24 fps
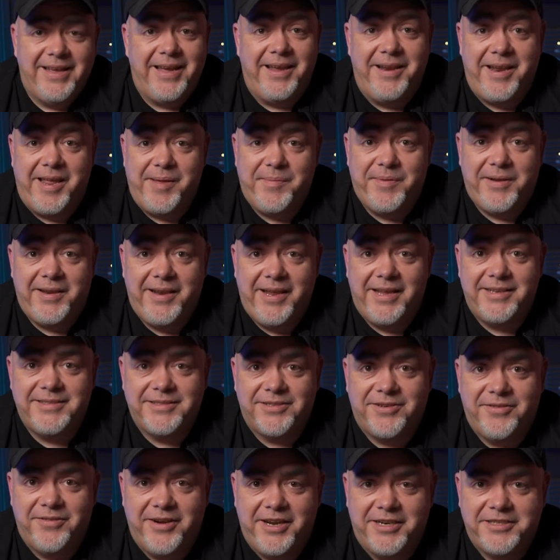enable
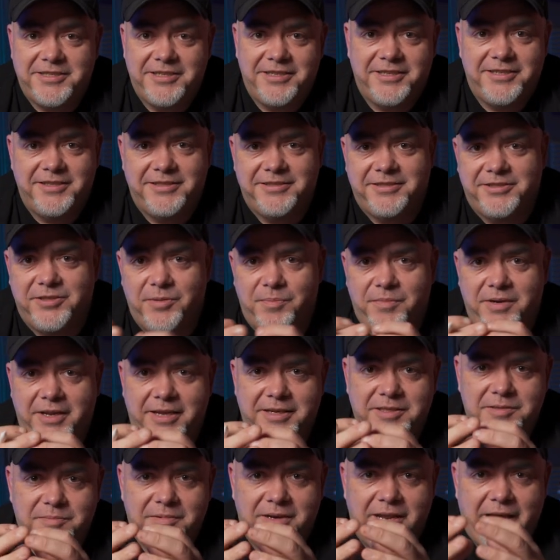lens correction because some
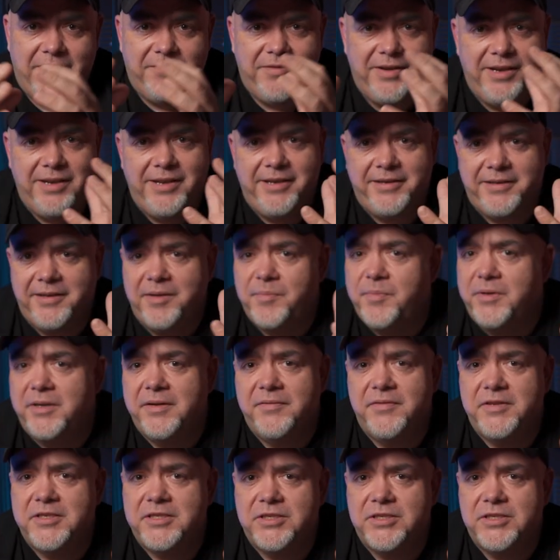lens will have a little bit of